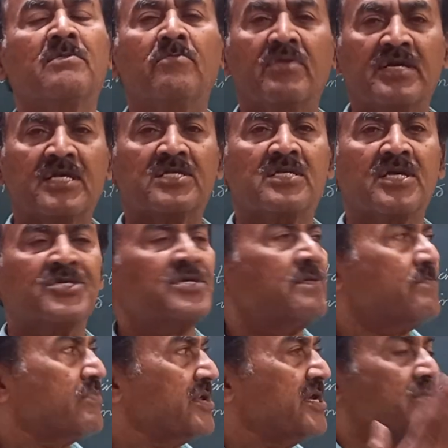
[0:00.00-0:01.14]
by a
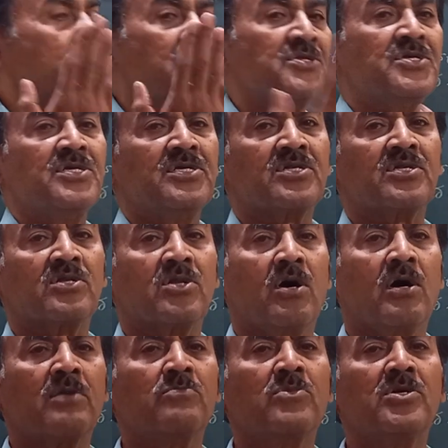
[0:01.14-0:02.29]
section plane which is
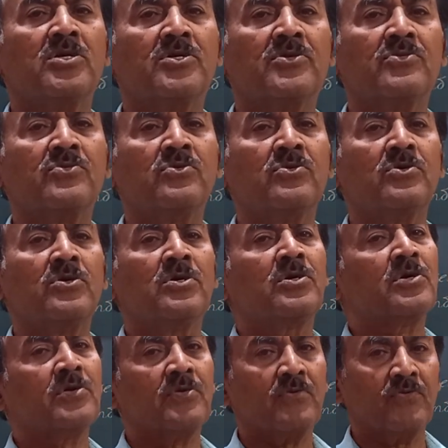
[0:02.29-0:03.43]
normal to
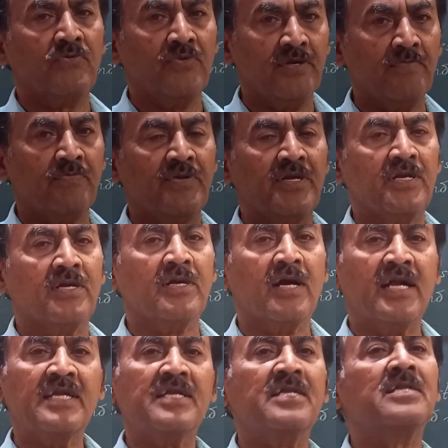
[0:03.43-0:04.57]
VP
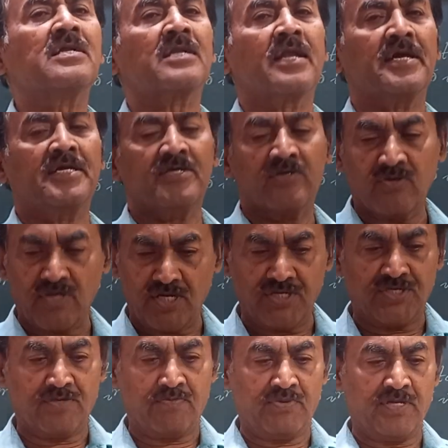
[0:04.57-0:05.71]
and inclined to
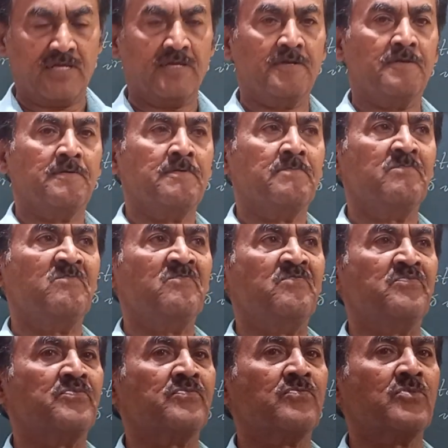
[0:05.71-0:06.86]
HP.
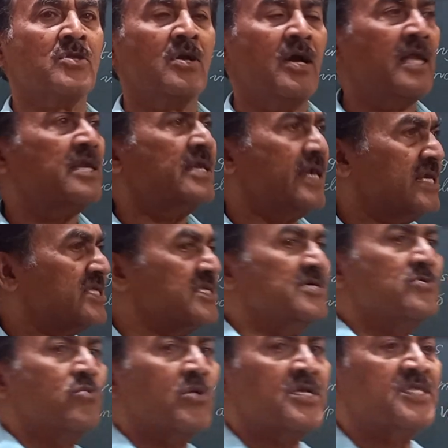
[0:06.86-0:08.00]
And let's see
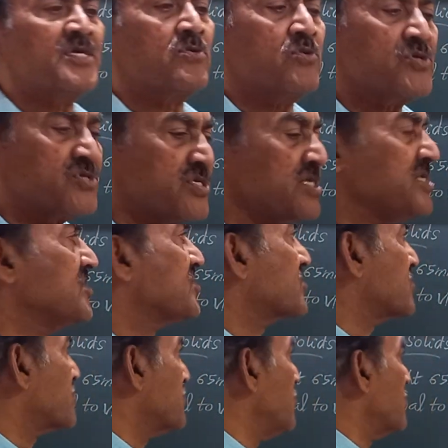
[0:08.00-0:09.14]
what is the question in
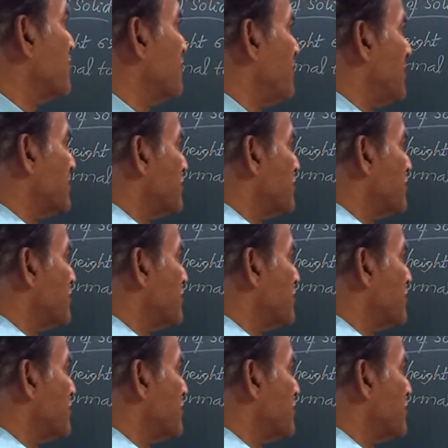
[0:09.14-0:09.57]
store for